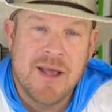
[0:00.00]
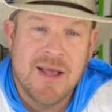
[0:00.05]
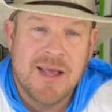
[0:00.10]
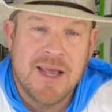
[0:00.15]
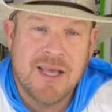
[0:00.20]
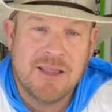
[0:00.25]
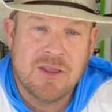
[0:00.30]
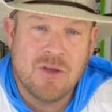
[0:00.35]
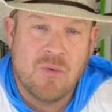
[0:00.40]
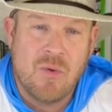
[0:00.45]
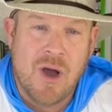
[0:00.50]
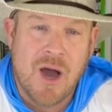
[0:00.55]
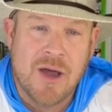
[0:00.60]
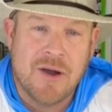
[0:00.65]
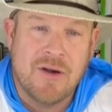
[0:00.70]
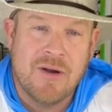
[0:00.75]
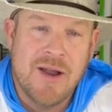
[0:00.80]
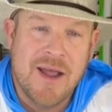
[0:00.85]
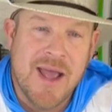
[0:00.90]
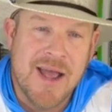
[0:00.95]
hit the
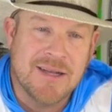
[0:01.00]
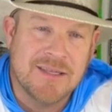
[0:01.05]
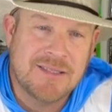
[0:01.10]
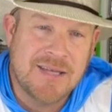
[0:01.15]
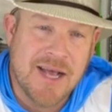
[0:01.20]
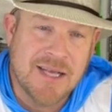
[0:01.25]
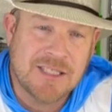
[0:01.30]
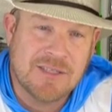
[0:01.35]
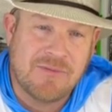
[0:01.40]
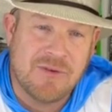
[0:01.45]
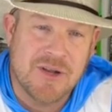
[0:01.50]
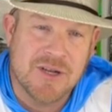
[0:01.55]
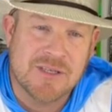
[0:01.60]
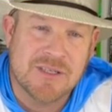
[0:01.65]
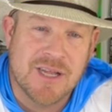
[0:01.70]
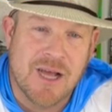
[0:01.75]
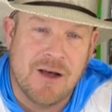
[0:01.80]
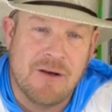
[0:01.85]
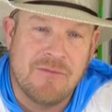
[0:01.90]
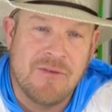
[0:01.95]
water, and test for
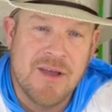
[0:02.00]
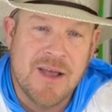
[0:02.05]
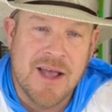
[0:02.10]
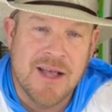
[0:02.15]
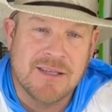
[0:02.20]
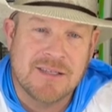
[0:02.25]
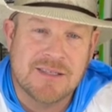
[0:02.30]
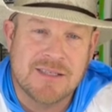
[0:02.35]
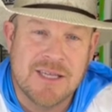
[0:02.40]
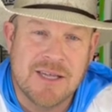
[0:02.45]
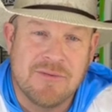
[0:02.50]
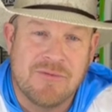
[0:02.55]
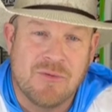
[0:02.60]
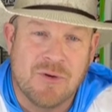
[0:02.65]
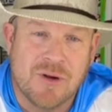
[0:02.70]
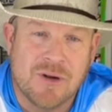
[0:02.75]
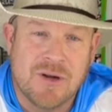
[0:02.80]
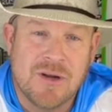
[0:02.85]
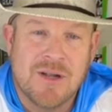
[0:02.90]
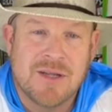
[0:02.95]
yourself and see if
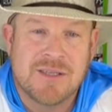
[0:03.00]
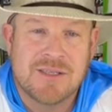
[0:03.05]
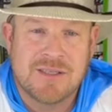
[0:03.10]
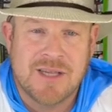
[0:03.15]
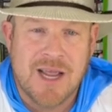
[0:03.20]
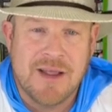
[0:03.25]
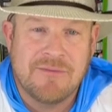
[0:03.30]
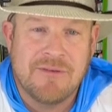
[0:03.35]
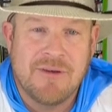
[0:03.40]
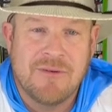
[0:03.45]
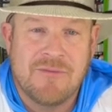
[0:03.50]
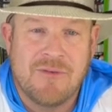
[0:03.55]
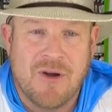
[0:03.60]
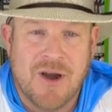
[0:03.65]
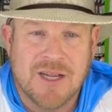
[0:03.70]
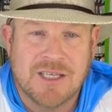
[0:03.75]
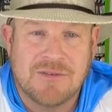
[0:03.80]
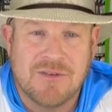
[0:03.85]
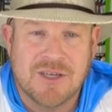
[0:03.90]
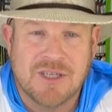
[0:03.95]
we're safe for
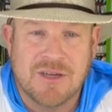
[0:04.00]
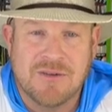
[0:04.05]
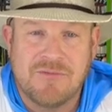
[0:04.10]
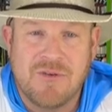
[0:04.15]
ice fishing.